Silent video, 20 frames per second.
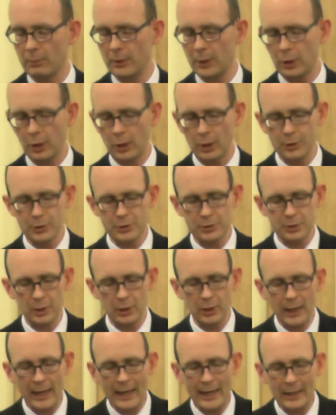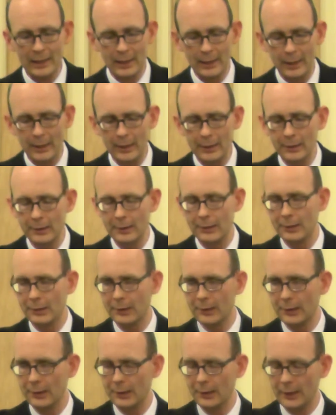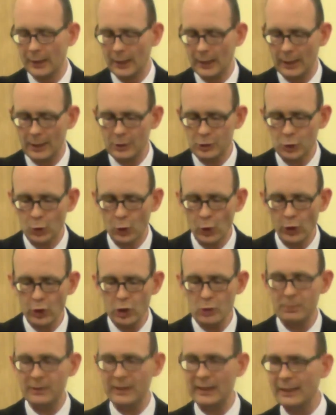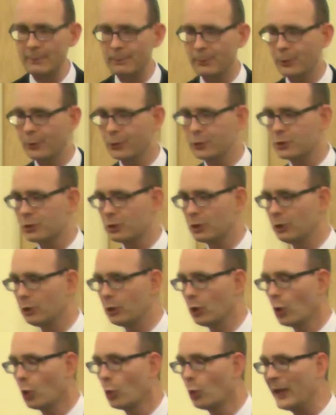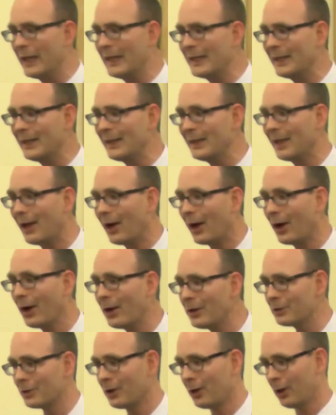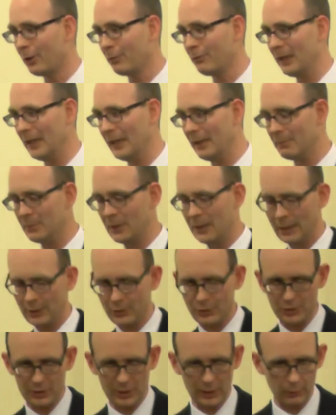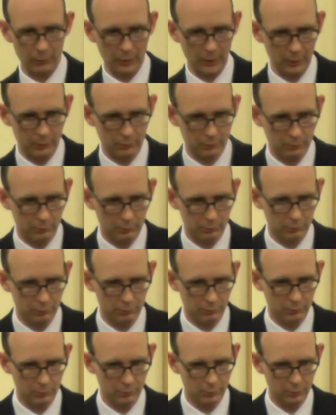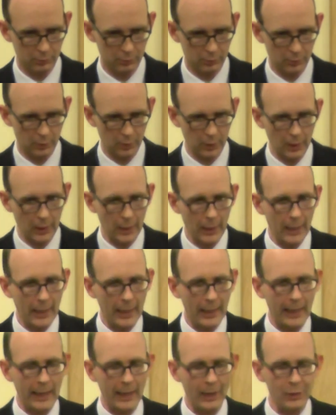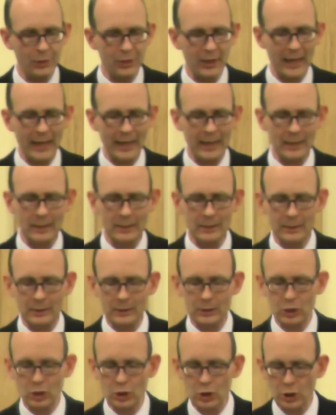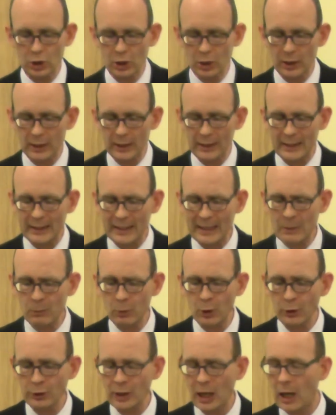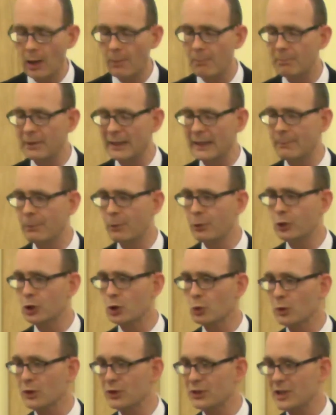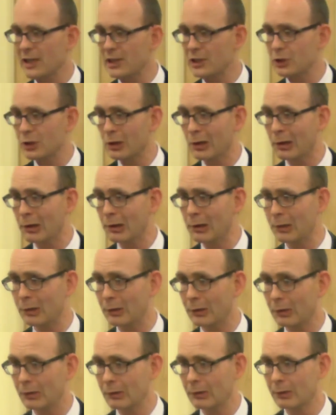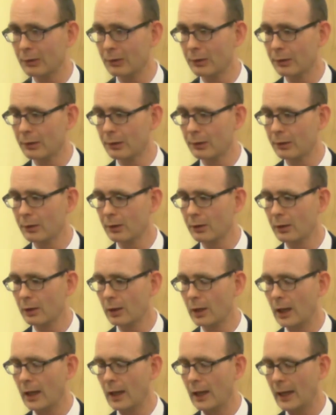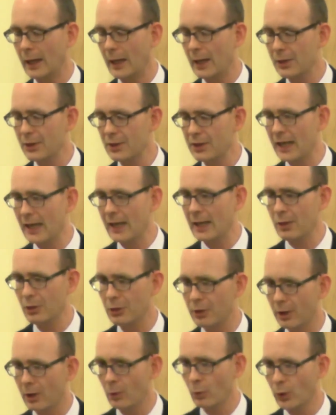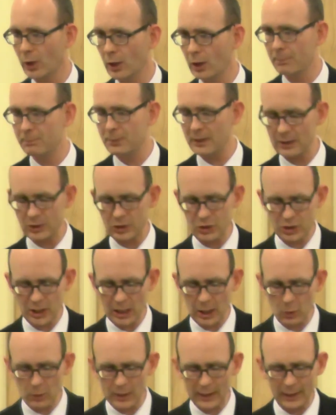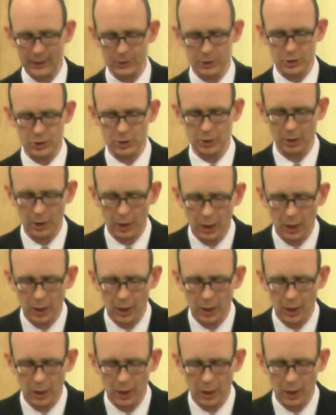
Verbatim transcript: Because Delilah is going to be able to wheedle out of him his secret, and then he will not be able to resist her, and then there will be serious